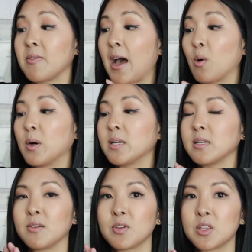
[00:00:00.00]
That one,
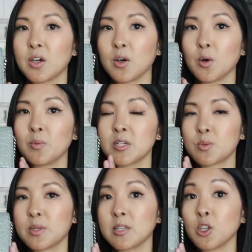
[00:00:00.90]
even though
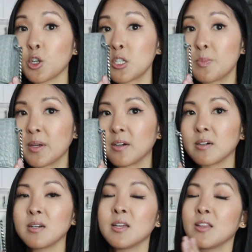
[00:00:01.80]
this one looks
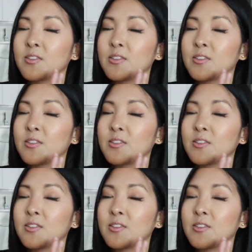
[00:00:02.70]
bigger,